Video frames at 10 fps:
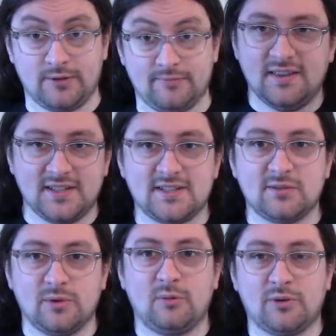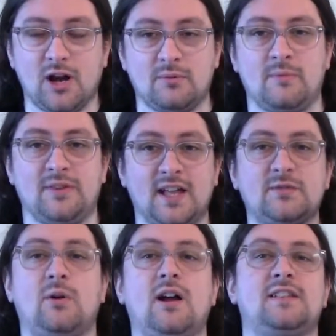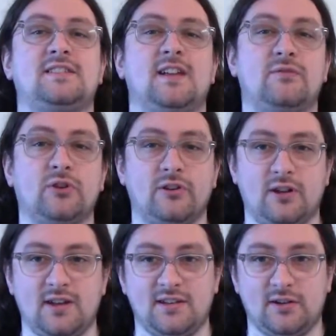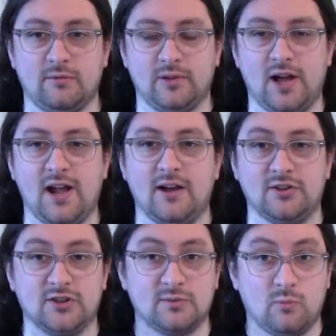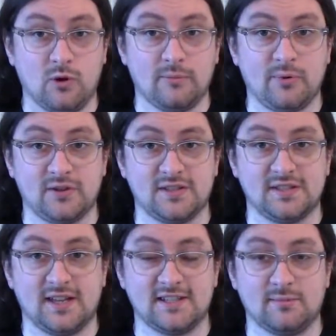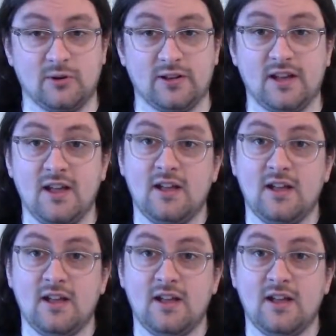and this is a real problem, and that's why it's never a good idea to rely on just one person's testimony.